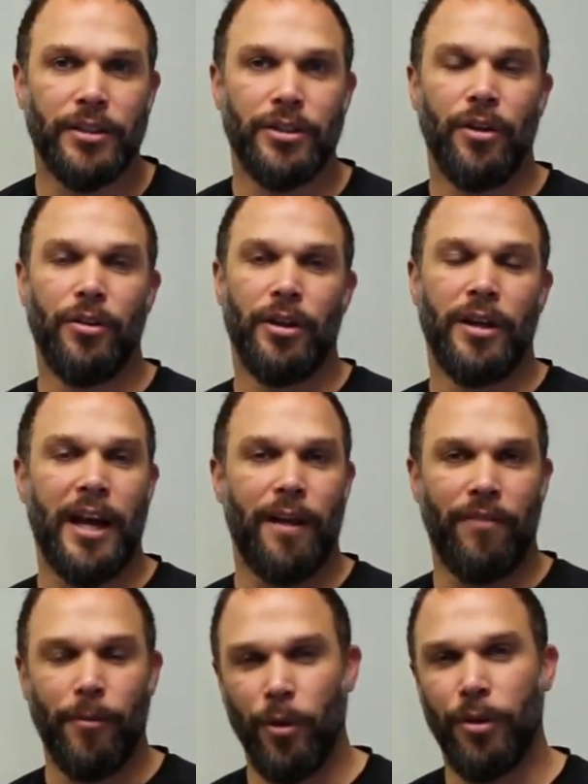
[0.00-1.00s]
So you can kind
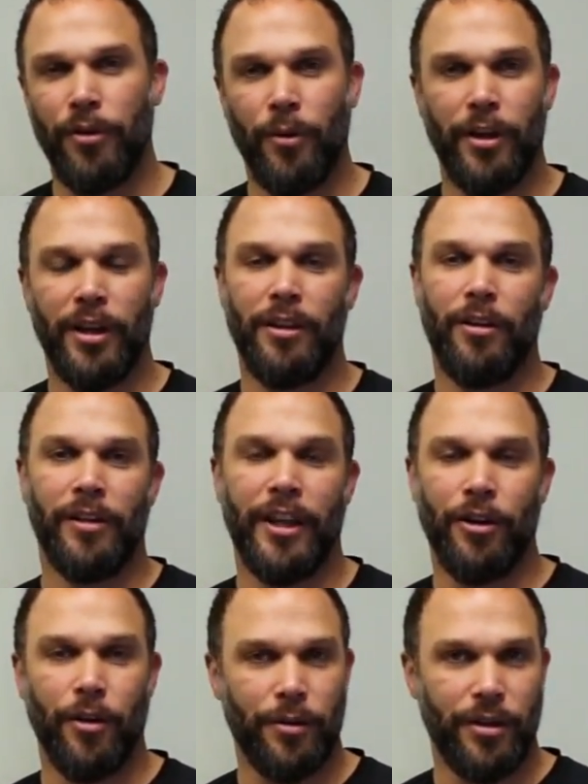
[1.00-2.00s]
of fumble through it and look like
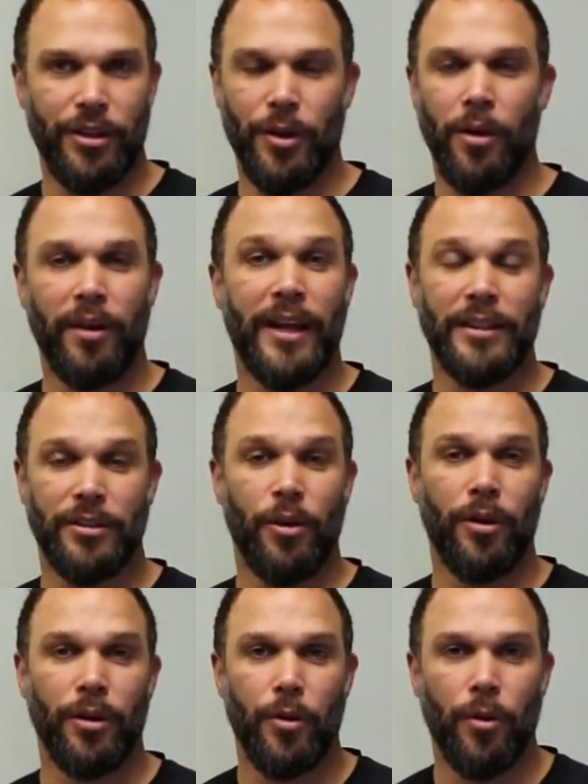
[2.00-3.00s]
you don't know what you're doing, and that's
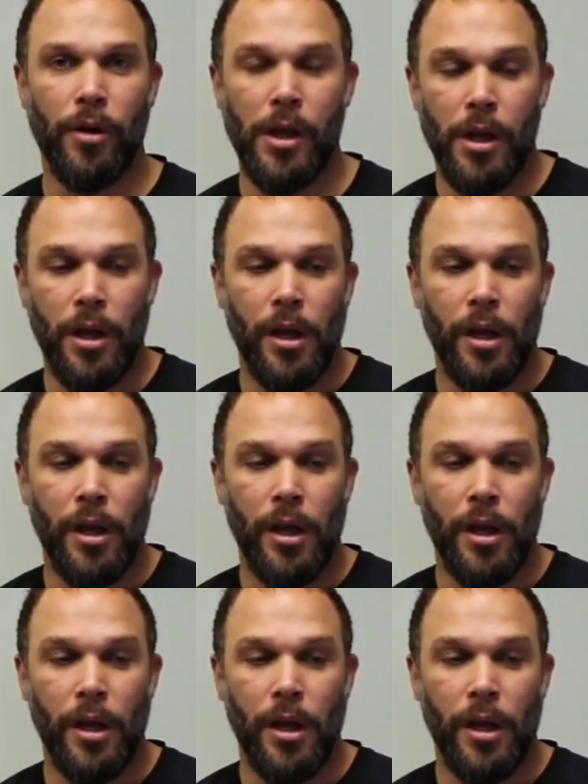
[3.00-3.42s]
totally cool.